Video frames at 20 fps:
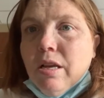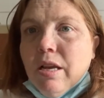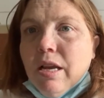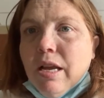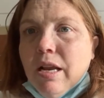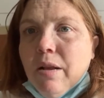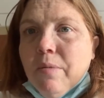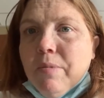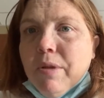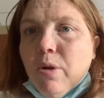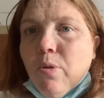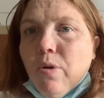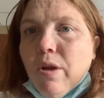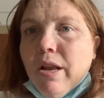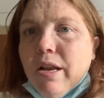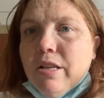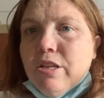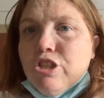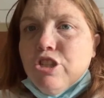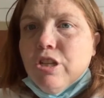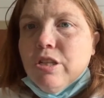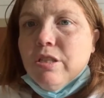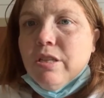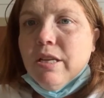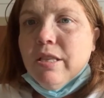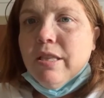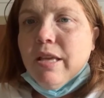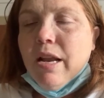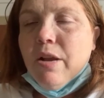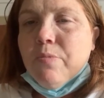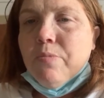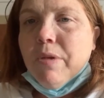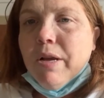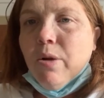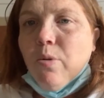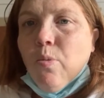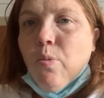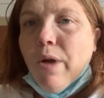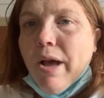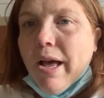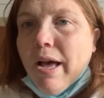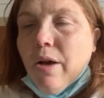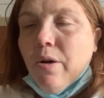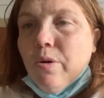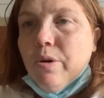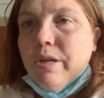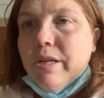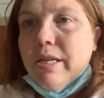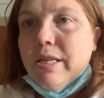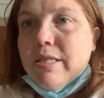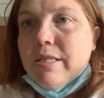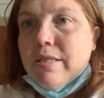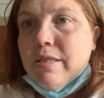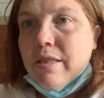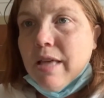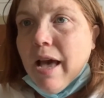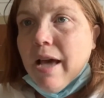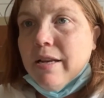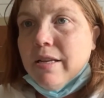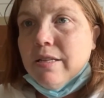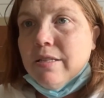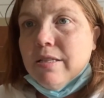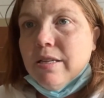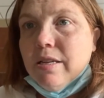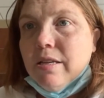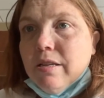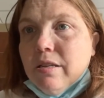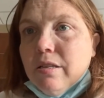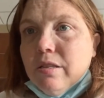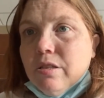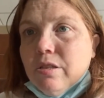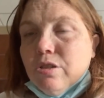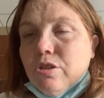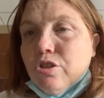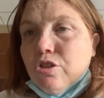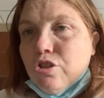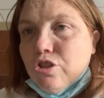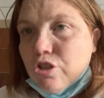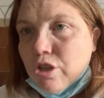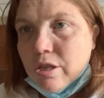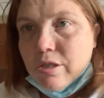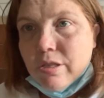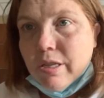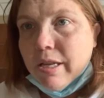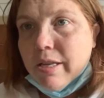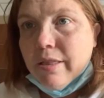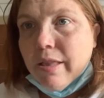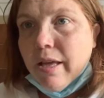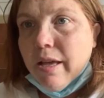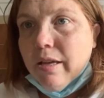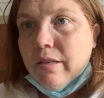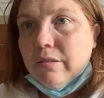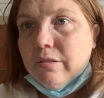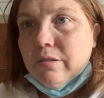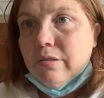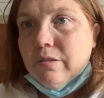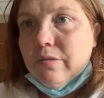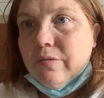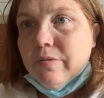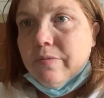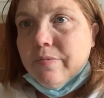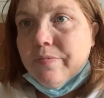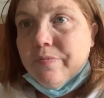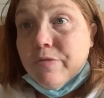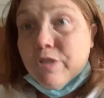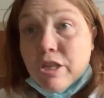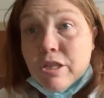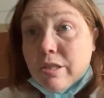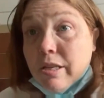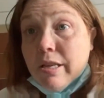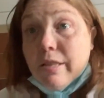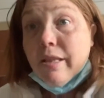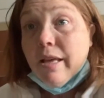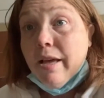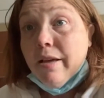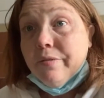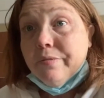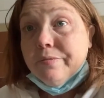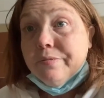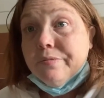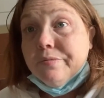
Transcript: I'm like, and just like that, I'm like, wow, it's that easy. Just like that. Just like that.